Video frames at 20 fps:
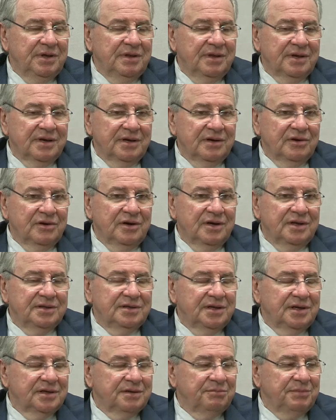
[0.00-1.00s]
they can
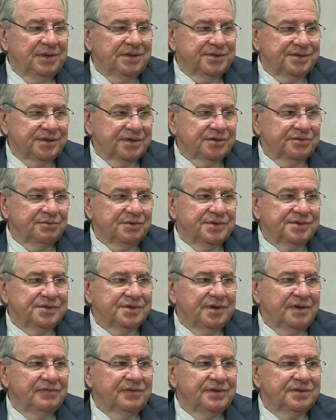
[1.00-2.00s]
contact me at
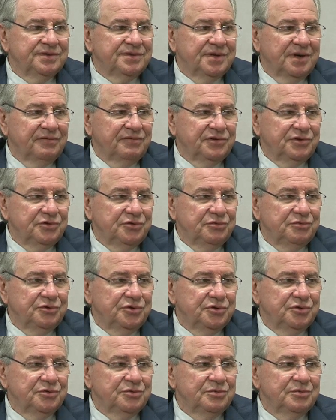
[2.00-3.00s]

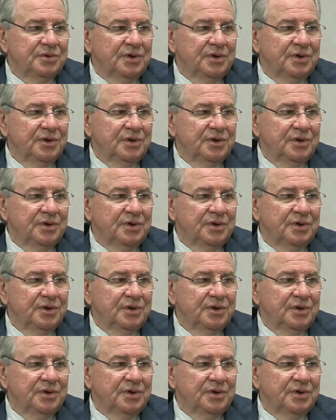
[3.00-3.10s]
617-722-2500.